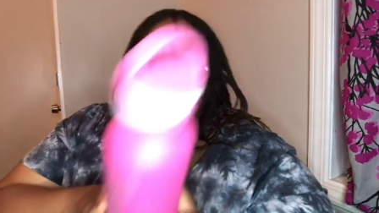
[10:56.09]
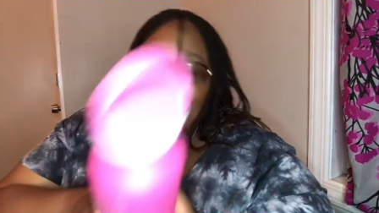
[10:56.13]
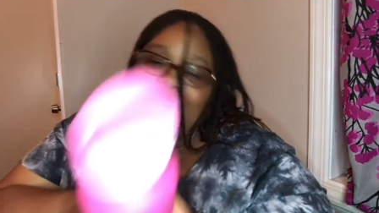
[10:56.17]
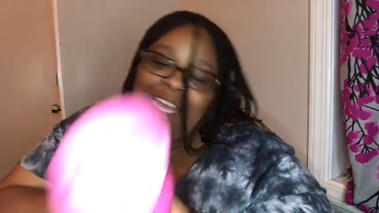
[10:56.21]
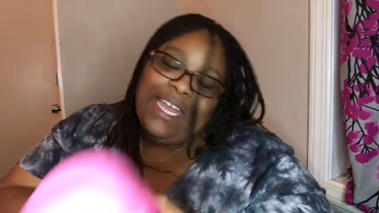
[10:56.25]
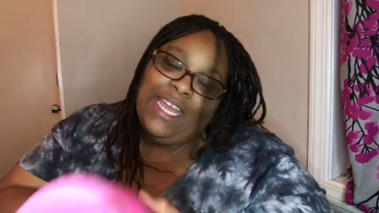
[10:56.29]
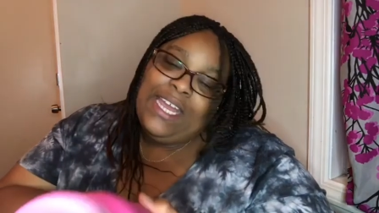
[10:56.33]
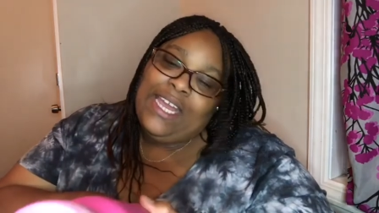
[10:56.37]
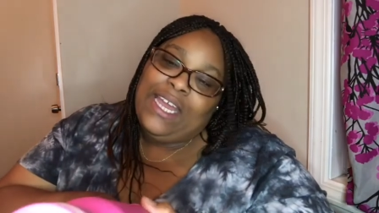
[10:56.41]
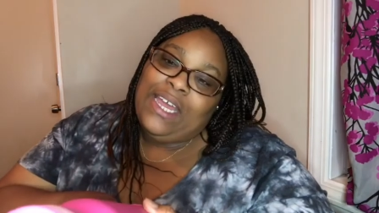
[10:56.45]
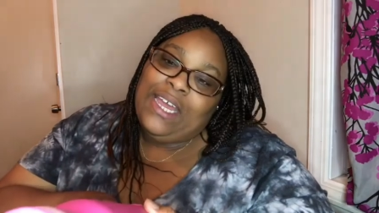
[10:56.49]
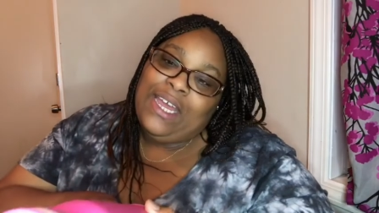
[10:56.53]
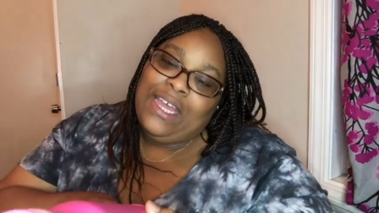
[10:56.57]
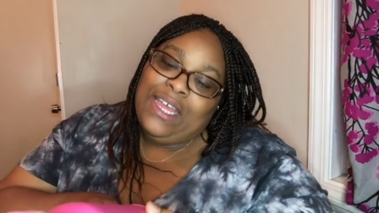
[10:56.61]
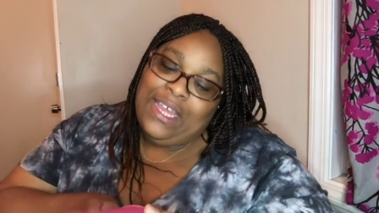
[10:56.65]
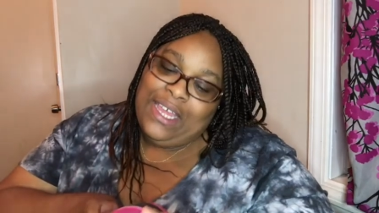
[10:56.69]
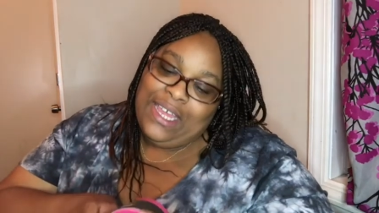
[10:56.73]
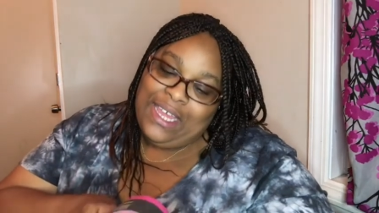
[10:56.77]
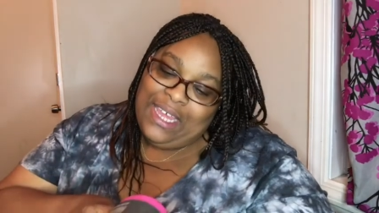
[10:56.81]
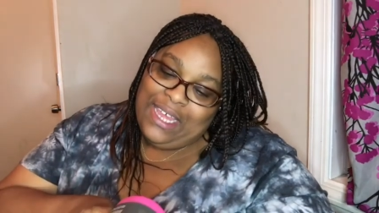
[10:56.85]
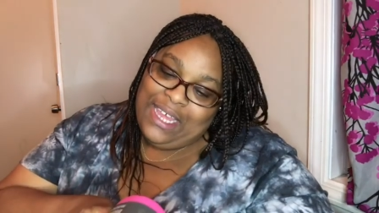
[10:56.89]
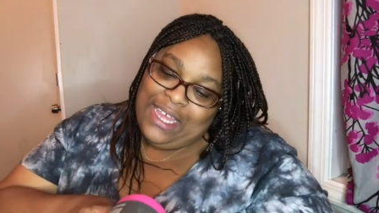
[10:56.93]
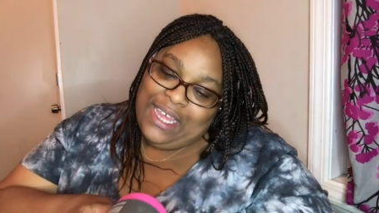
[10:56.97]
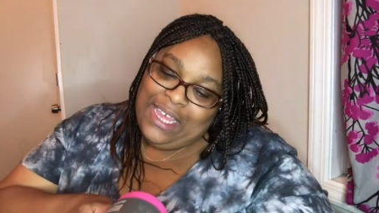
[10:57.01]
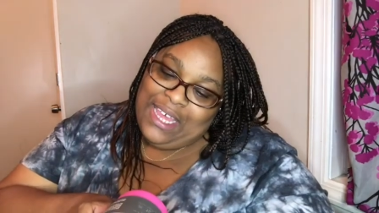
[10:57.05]
Like,
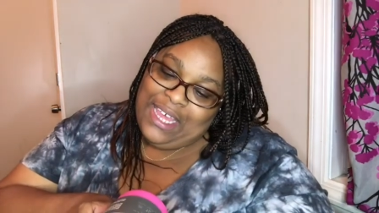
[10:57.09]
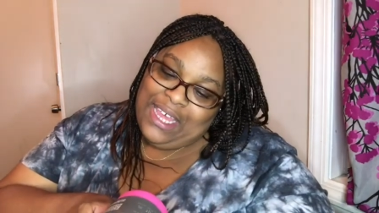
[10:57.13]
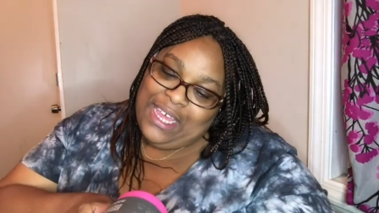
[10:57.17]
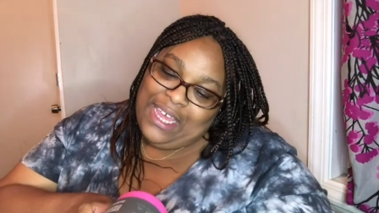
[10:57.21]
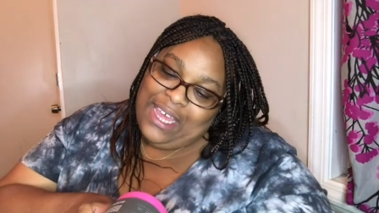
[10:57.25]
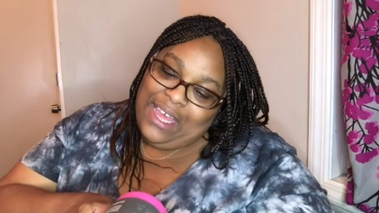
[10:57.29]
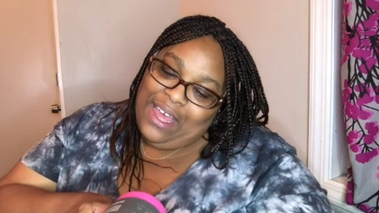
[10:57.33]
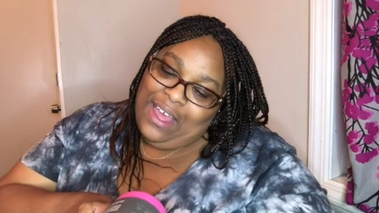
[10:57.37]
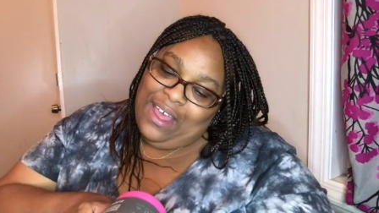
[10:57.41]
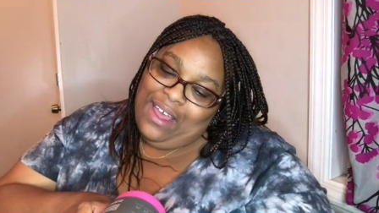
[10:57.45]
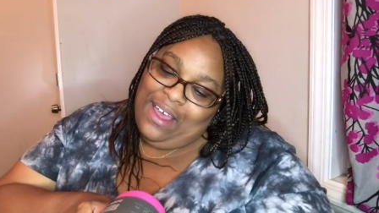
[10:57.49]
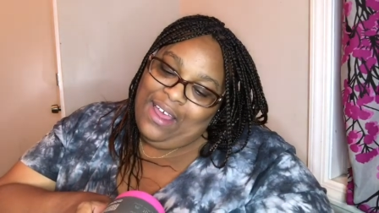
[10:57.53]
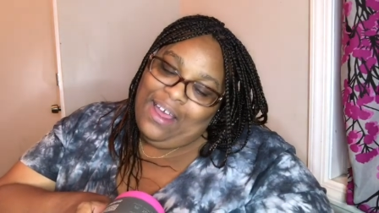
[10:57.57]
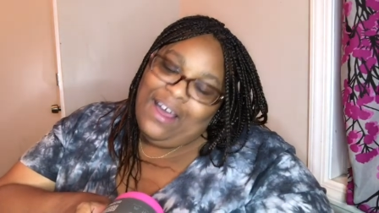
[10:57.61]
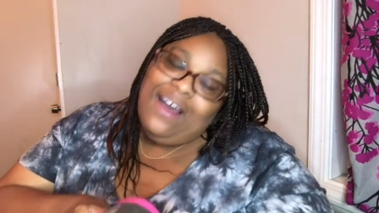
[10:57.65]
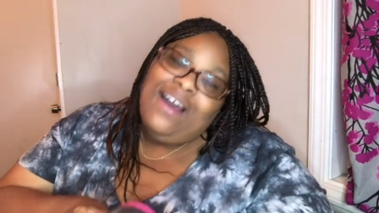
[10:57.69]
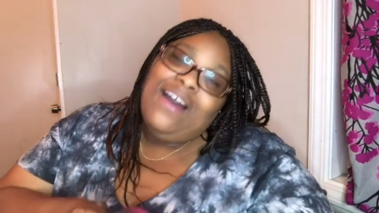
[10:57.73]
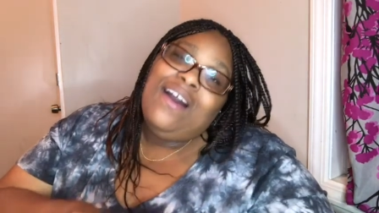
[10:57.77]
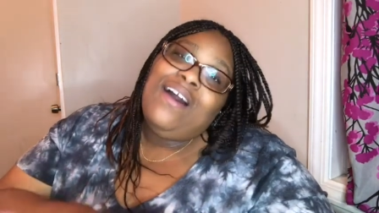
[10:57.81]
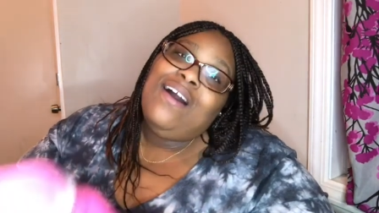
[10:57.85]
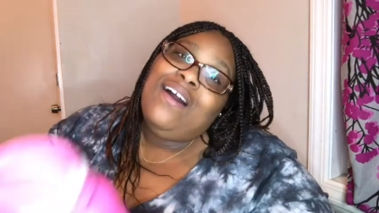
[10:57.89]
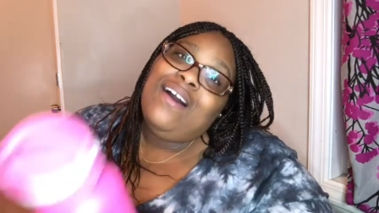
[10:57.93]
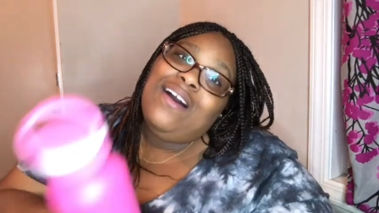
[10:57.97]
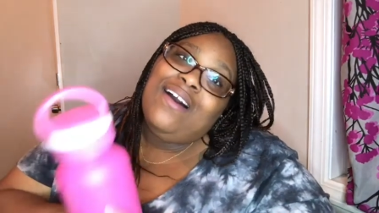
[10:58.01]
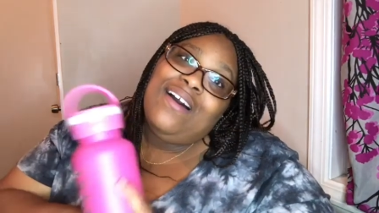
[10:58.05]

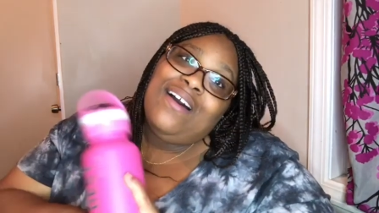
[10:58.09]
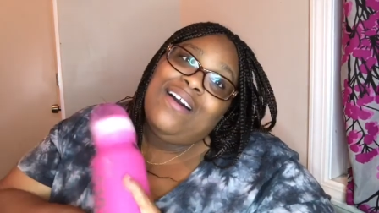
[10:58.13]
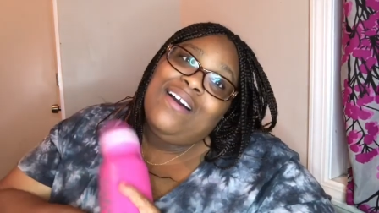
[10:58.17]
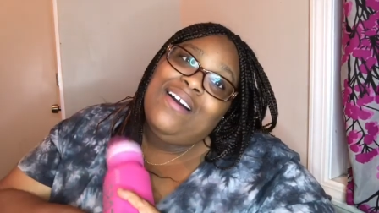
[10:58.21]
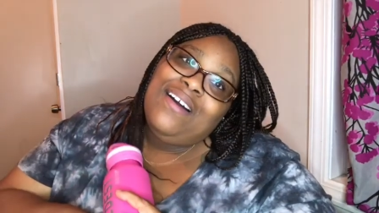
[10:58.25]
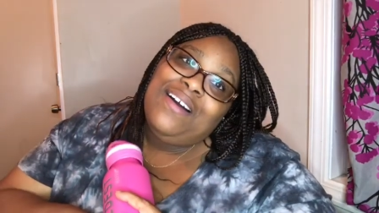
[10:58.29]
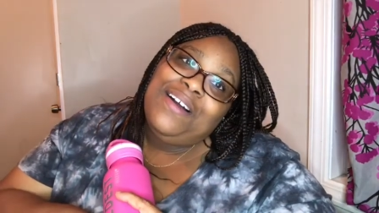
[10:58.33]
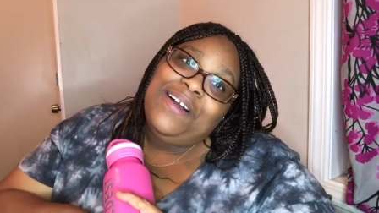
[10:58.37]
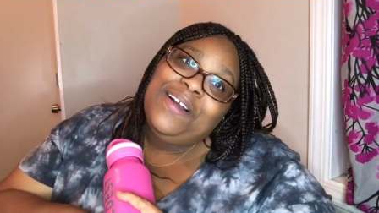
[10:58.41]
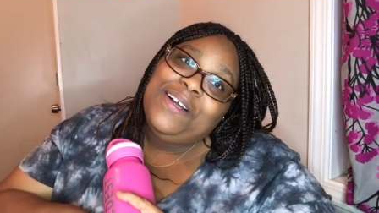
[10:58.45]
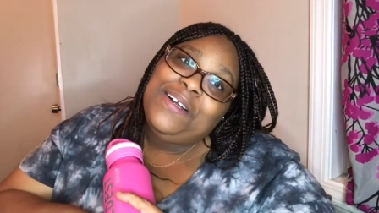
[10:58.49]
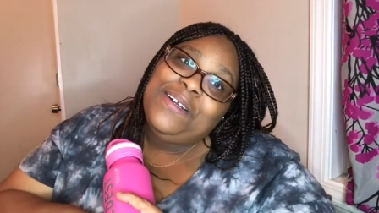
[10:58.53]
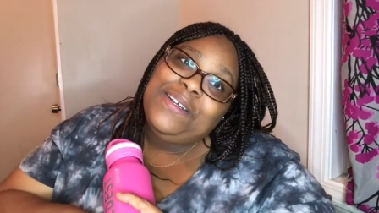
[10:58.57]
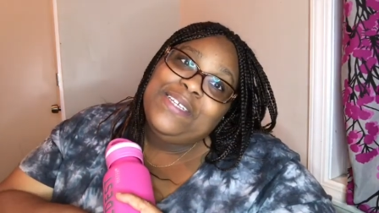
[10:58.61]
oh,